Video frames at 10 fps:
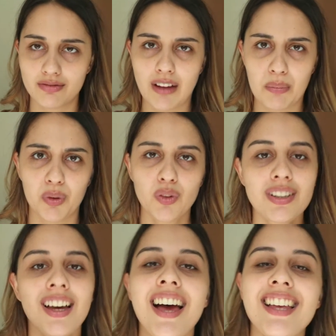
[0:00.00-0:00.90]

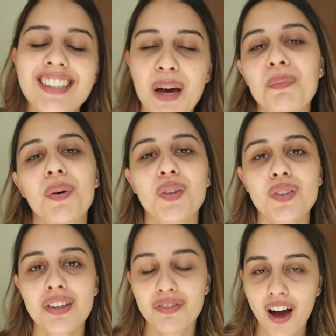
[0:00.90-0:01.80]
samples
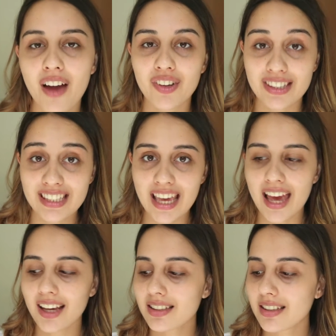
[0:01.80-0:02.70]
5 and
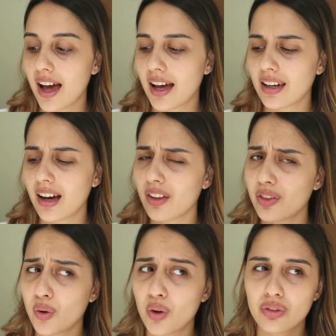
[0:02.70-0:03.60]
6, and I
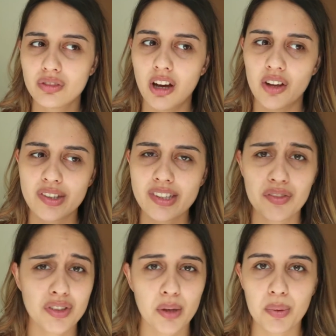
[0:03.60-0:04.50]
thought, no, the
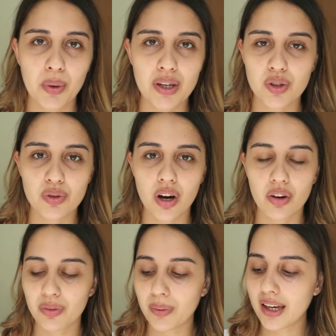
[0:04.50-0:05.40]
7 is going to be way too
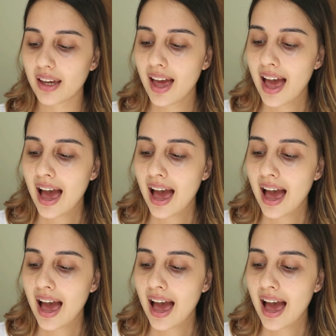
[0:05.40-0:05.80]
dark for me.